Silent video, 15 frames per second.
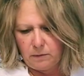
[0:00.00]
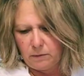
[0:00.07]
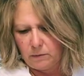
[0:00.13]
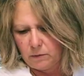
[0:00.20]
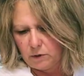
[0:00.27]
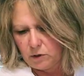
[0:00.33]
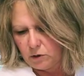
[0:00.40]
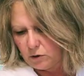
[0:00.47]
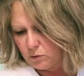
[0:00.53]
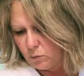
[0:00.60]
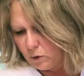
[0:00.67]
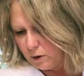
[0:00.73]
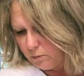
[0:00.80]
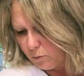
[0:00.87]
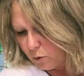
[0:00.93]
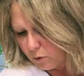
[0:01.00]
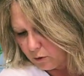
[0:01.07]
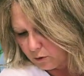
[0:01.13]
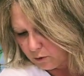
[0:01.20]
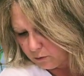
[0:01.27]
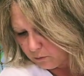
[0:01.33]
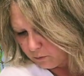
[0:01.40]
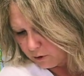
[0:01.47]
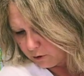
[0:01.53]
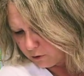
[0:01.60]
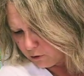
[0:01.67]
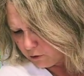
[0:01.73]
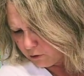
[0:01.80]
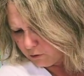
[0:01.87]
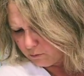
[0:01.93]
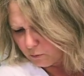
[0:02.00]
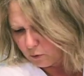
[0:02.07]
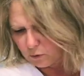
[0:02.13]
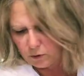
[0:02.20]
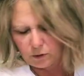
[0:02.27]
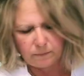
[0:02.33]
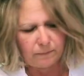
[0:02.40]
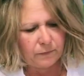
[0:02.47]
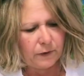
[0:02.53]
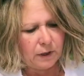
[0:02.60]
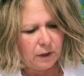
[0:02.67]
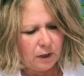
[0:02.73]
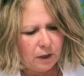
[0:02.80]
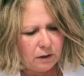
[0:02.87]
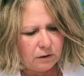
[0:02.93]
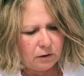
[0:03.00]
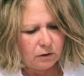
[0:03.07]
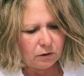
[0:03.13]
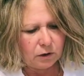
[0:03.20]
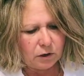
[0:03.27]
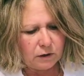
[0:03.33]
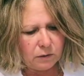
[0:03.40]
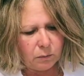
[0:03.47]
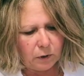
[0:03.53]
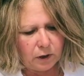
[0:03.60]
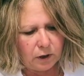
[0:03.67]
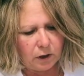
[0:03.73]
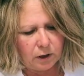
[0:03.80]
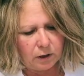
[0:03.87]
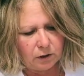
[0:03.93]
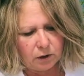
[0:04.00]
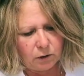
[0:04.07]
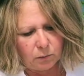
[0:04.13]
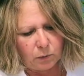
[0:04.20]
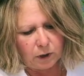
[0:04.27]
I'm gonna do one or two more. So you're just want to you're